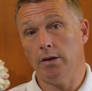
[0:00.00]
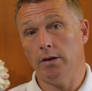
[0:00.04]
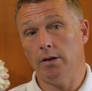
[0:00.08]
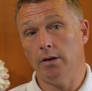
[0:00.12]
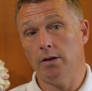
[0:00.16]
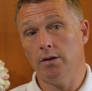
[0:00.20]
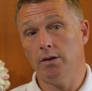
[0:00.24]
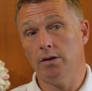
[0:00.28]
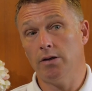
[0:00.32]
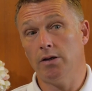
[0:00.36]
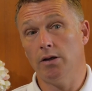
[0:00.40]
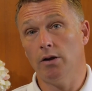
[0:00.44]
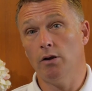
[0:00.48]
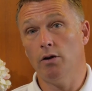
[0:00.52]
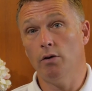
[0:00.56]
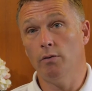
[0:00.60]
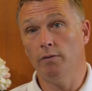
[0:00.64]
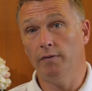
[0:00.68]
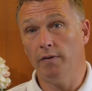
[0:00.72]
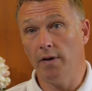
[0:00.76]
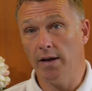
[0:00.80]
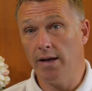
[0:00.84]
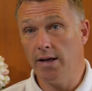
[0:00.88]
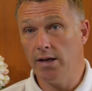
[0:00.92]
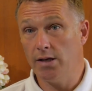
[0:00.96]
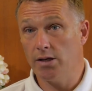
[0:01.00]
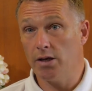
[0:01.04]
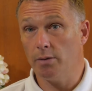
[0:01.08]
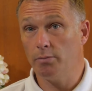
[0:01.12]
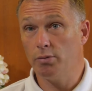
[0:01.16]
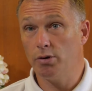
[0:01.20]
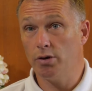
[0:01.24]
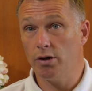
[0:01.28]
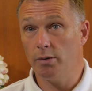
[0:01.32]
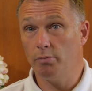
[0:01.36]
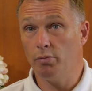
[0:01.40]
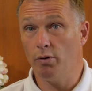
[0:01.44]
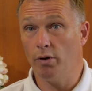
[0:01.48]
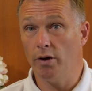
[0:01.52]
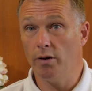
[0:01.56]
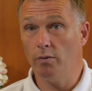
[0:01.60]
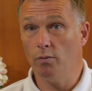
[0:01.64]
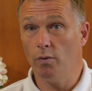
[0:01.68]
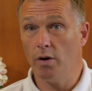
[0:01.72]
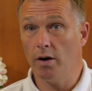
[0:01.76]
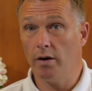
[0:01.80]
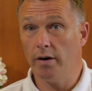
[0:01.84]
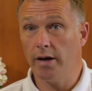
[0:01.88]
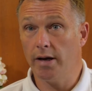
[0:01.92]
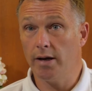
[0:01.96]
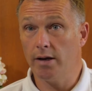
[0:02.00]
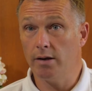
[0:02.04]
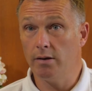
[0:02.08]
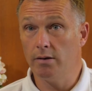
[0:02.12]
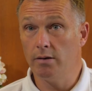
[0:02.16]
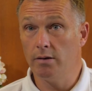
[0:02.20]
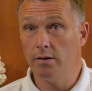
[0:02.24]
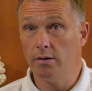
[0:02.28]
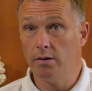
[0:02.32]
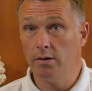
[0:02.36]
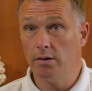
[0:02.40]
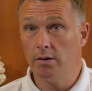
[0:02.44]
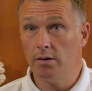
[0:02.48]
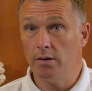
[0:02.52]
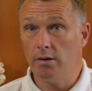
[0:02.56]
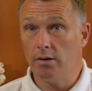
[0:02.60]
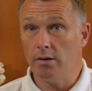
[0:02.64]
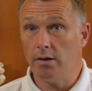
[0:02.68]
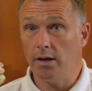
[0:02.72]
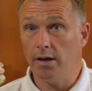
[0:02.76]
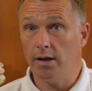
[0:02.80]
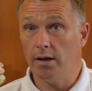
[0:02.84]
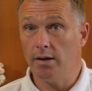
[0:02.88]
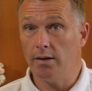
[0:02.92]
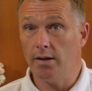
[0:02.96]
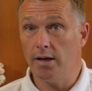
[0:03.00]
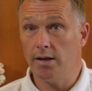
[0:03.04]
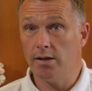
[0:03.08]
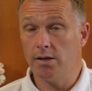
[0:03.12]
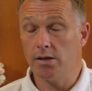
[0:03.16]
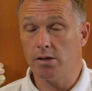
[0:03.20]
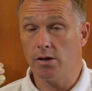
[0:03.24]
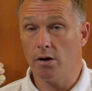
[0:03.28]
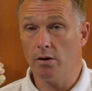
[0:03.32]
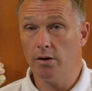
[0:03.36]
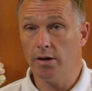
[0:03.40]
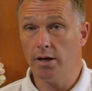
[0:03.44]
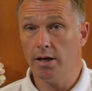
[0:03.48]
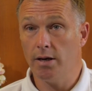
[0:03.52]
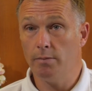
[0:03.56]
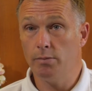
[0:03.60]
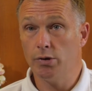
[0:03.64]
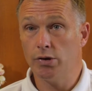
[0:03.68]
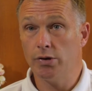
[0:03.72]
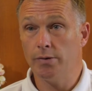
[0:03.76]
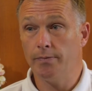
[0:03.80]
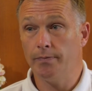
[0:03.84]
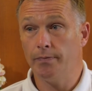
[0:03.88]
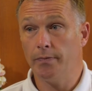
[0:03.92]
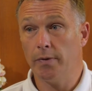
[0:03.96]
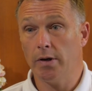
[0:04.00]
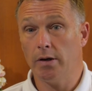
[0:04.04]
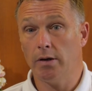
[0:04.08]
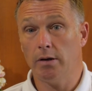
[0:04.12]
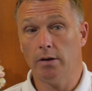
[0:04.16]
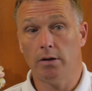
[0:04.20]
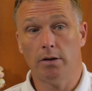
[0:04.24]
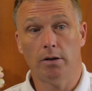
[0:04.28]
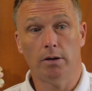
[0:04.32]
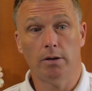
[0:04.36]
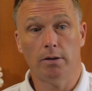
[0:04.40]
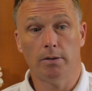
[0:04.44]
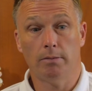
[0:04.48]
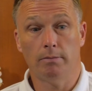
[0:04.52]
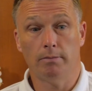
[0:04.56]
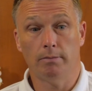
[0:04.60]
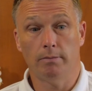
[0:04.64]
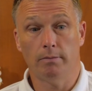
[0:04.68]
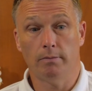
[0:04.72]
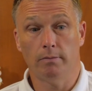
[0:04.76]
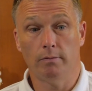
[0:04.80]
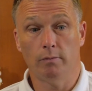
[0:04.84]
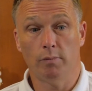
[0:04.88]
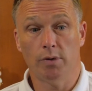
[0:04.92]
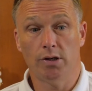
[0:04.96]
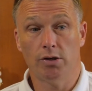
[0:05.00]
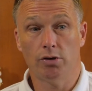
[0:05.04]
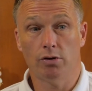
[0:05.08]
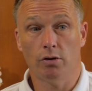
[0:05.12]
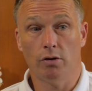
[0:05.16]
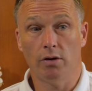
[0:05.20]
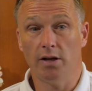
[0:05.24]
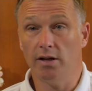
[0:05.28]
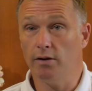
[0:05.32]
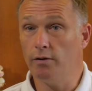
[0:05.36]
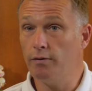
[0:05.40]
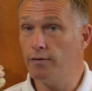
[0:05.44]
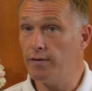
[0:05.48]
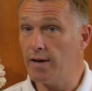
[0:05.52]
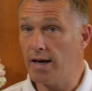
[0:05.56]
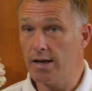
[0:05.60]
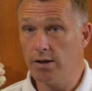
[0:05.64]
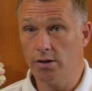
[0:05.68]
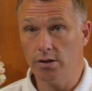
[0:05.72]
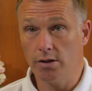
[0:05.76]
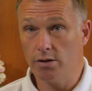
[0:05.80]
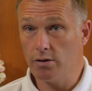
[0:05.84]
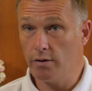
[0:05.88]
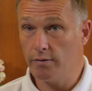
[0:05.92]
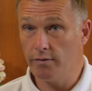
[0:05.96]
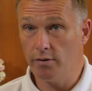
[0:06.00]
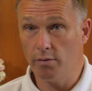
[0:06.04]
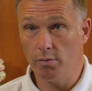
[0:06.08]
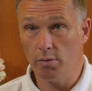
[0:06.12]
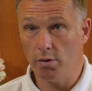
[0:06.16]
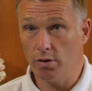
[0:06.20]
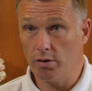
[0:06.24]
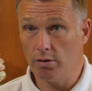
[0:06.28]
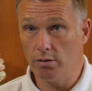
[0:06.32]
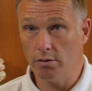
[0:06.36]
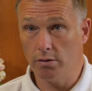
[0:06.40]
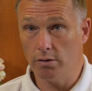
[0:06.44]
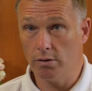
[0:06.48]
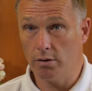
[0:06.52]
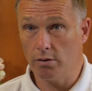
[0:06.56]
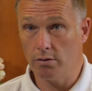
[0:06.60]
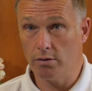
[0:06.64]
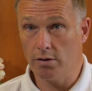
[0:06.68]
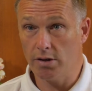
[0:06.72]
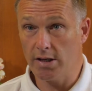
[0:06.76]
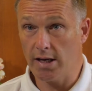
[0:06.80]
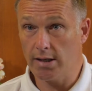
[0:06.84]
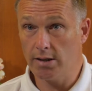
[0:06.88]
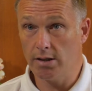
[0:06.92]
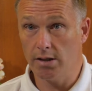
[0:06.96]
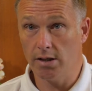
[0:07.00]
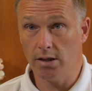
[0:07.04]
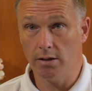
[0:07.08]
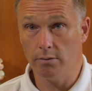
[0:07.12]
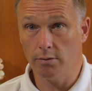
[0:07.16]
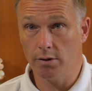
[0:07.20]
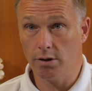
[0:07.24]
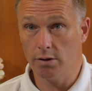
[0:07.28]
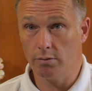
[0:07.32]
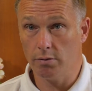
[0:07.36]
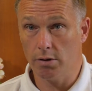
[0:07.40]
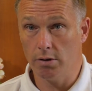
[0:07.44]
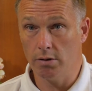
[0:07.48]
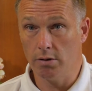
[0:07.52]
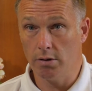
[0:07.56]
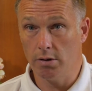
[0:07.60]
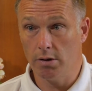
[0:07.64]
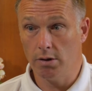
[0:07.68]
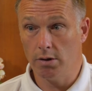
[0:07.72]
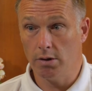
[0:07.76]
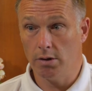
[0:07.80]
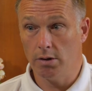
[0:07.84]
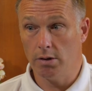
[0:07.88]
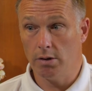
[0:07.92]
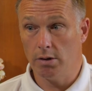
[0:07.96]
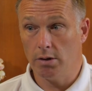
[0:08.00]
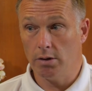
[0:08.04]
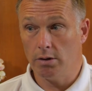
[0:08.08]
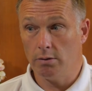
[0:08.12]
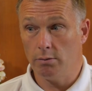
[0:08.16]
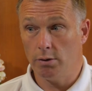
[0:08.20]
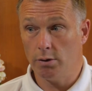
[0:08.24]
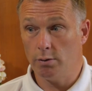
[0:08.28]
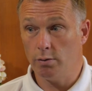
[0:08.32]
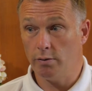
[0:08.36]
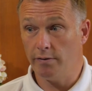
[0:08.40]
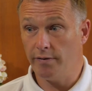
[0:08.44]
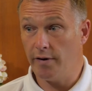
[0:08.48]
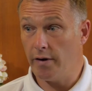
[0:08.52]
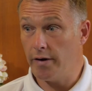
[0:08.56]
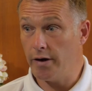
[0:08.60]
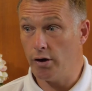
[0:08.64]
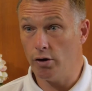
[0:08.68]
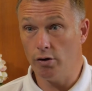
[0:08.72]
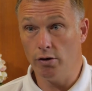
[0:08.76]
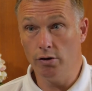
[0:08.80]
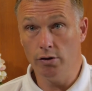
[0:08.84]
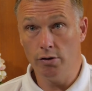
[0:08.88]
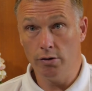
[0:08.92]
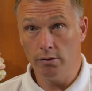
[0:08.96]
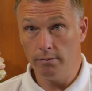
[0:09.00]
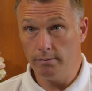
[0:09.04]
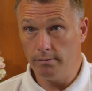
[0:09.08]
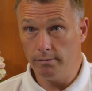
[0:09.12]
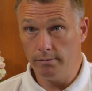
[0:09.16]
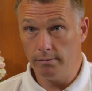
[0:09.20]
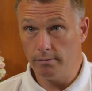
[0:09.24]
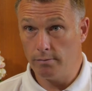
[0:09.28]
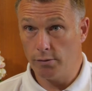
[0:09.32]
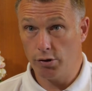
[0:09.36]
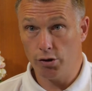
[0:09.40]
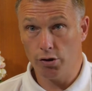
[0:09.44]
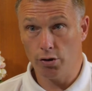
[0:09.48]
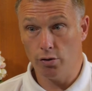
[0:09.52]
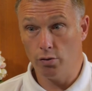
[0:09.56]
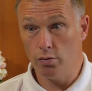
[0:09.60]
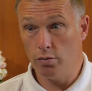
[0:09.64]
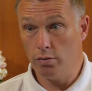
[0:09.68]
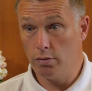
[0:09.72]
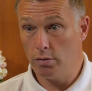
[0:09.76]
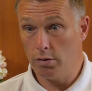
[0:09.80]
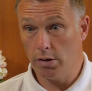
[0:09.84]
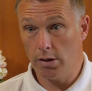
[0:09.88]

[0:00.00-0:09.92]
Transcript: until hopefully he's up to a point where he can then start games. We saw little flashes of him on Saturday, which were very good. So,